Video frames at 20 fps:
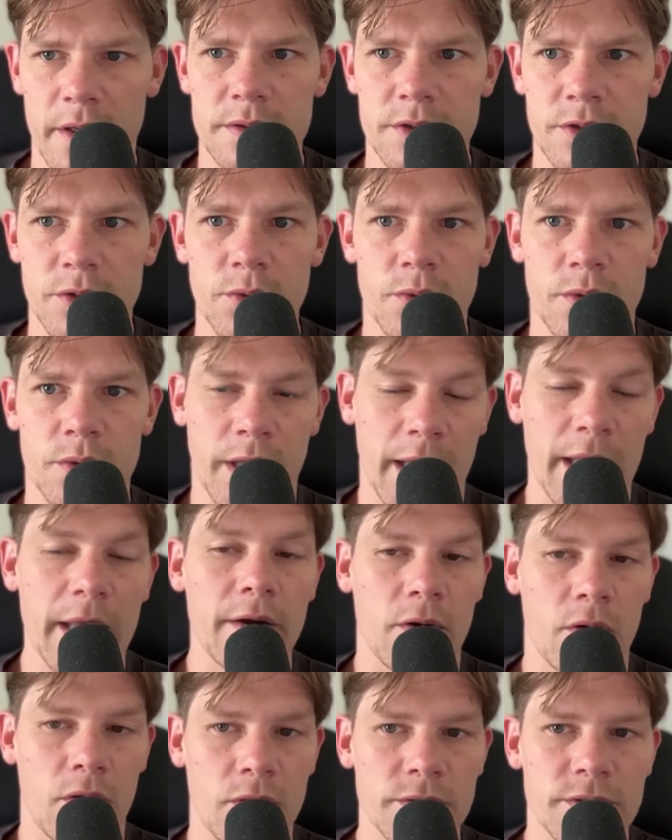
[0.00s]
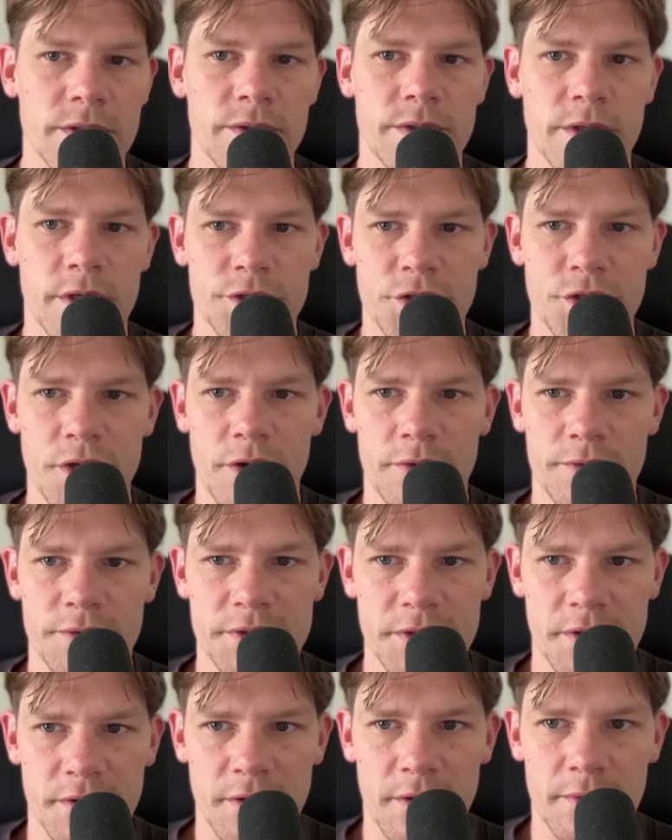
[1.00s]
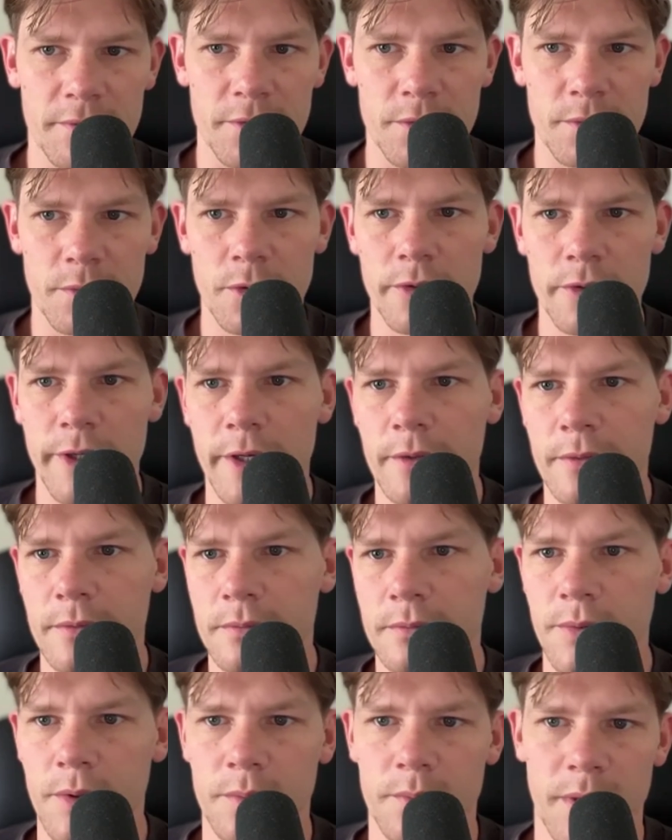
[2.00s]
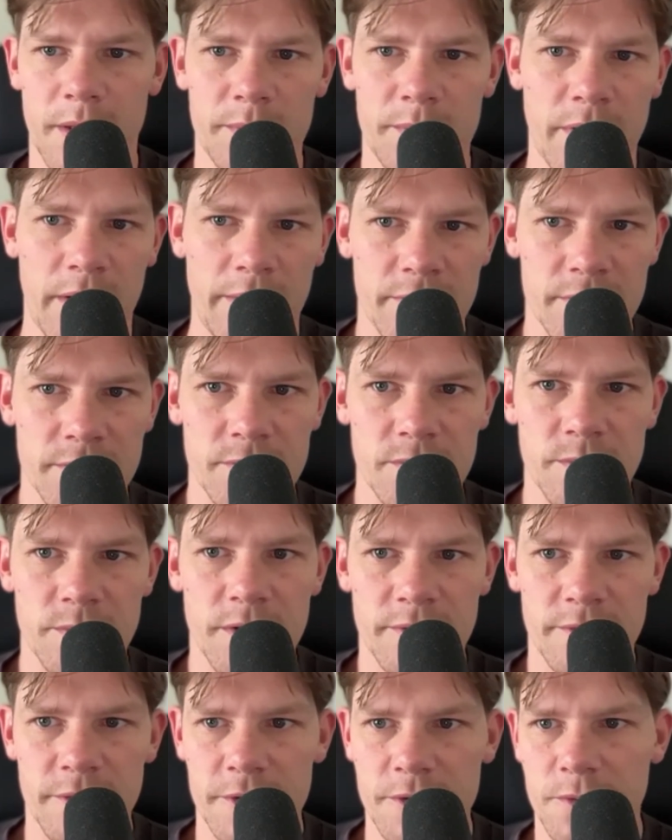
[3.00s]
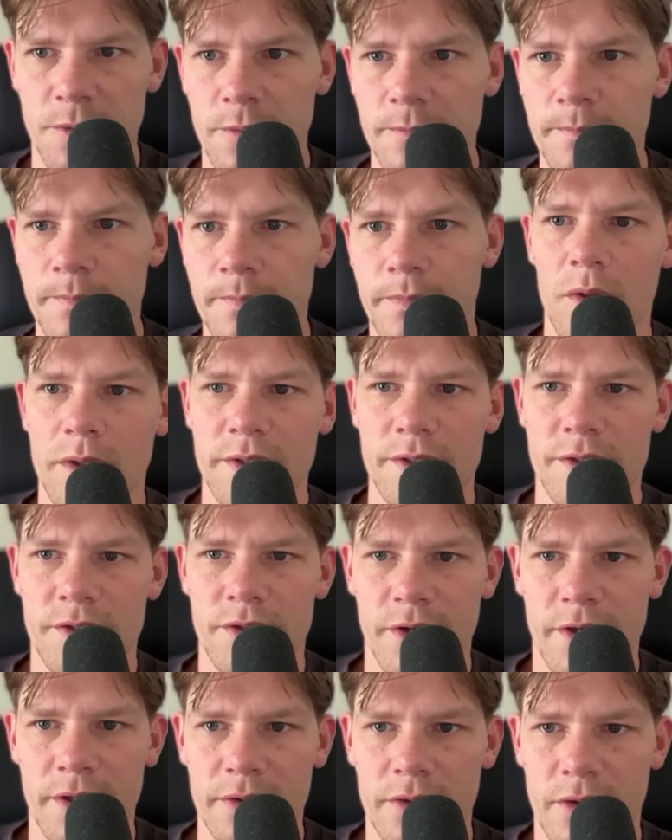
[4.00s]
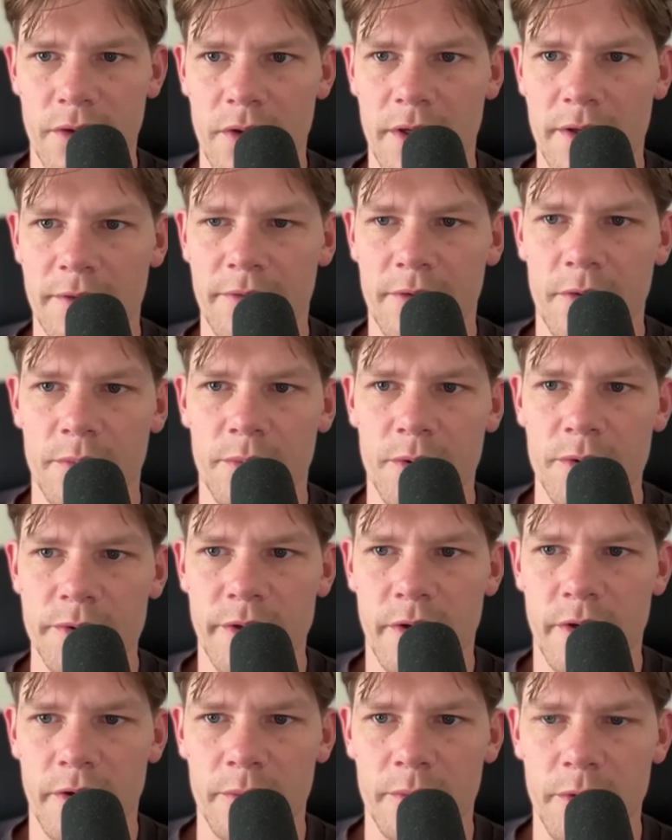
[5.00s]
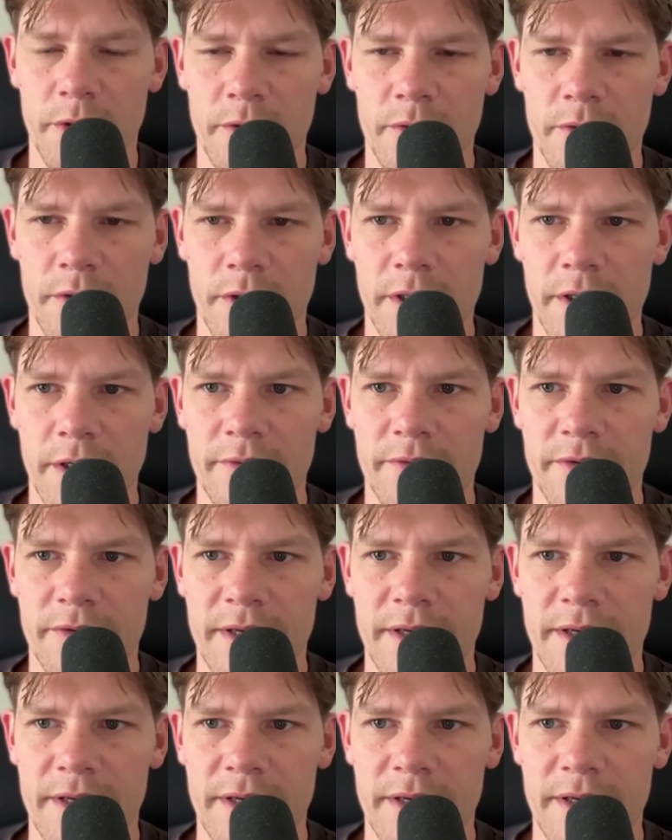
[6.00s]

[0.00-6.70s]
You can also touch and go if it's uncomfortable, though. But my preference would be the first one. What does training look like for a pro soccer player looking to get